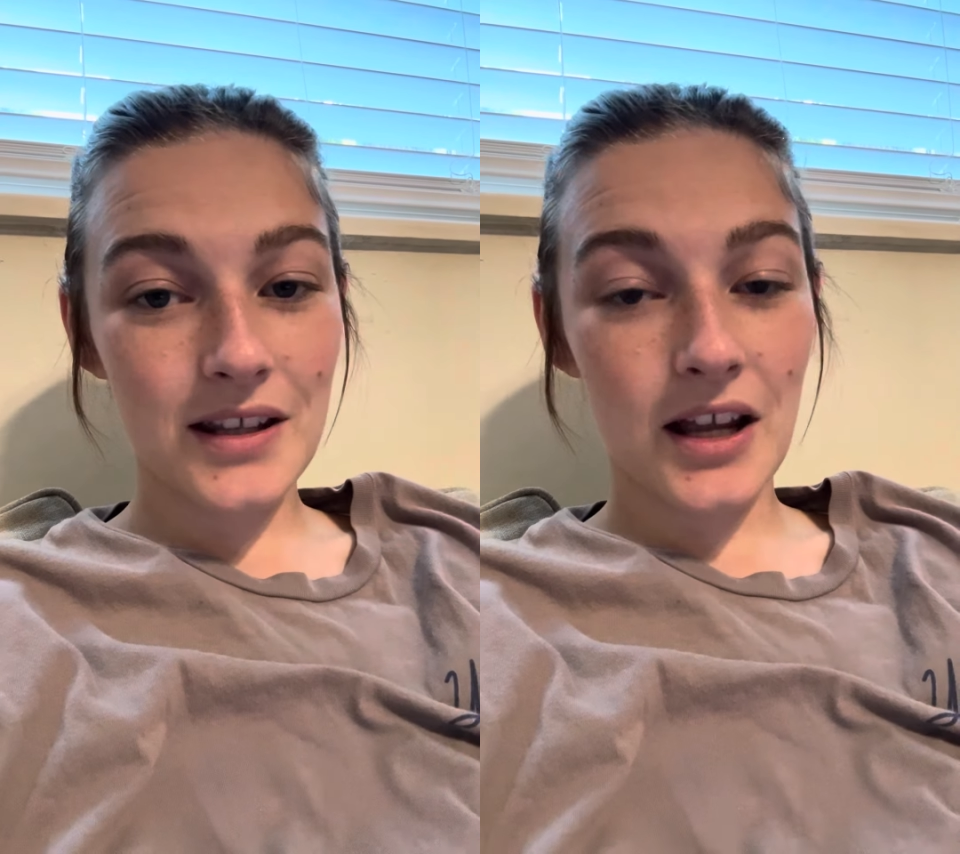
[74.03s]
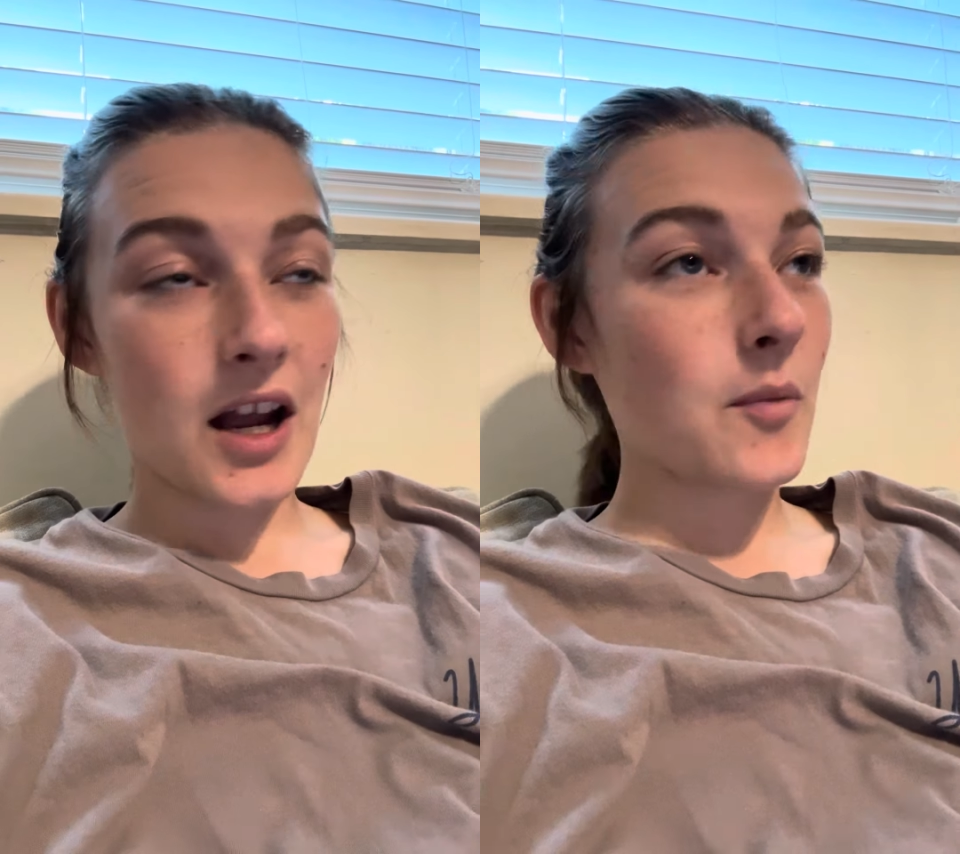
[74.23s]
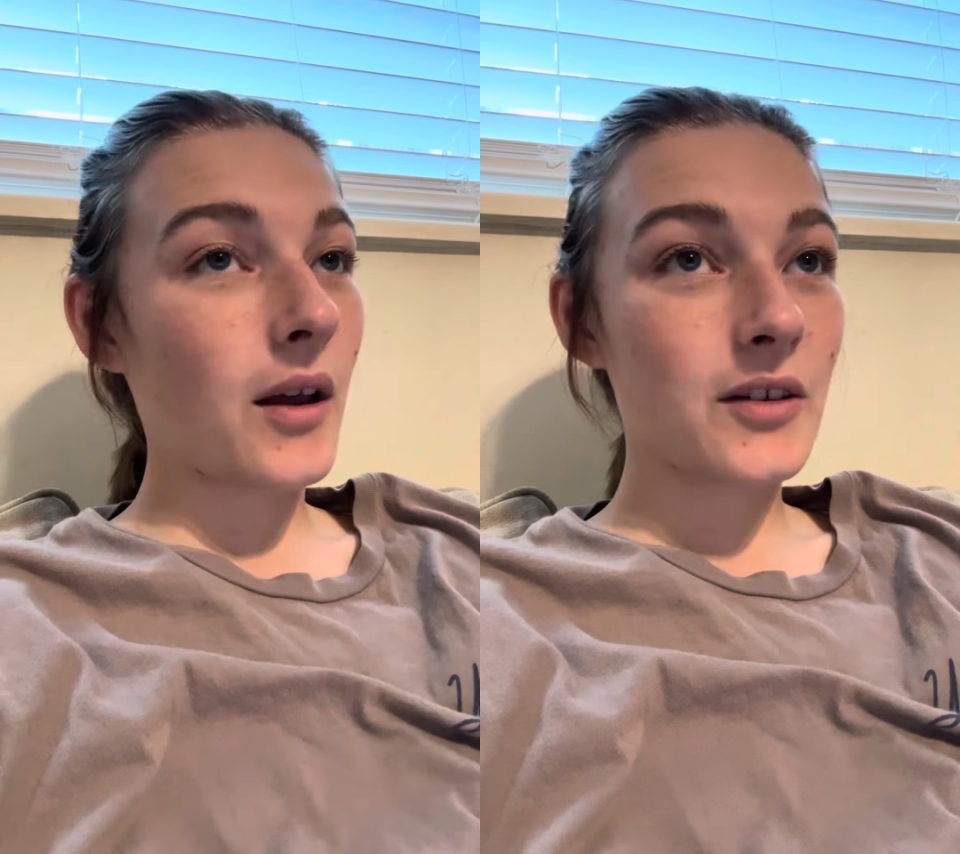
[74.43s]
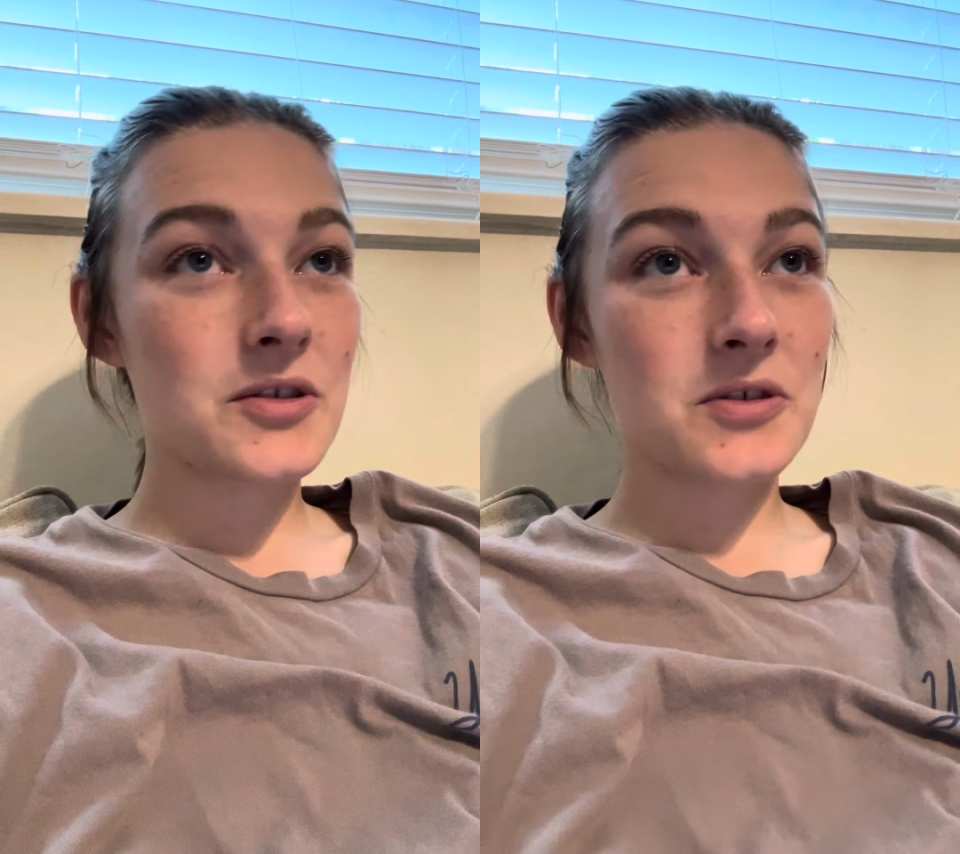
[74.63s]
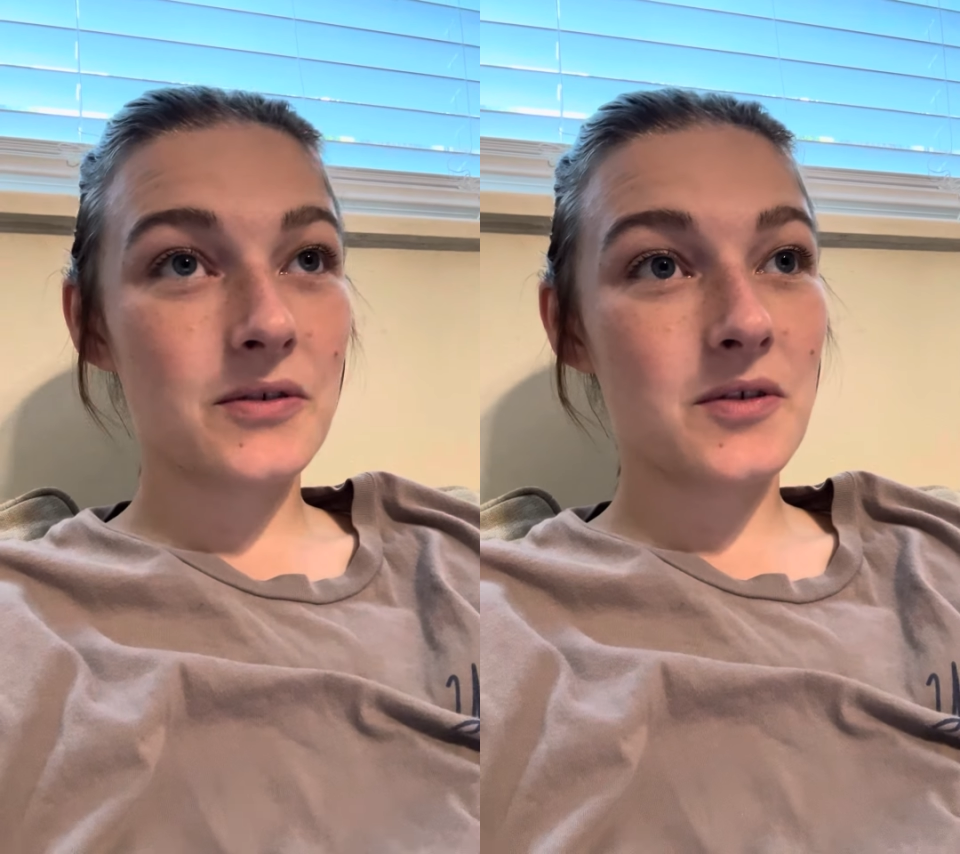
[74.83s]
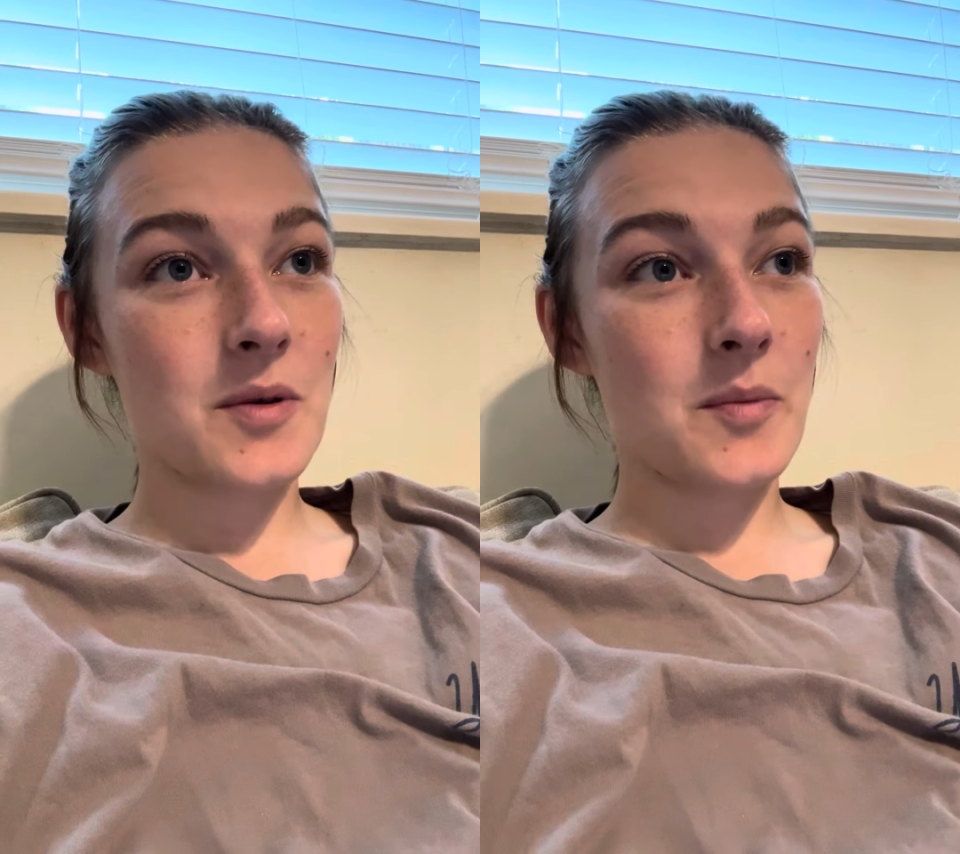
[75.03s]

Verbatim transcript: like i probably deserve to be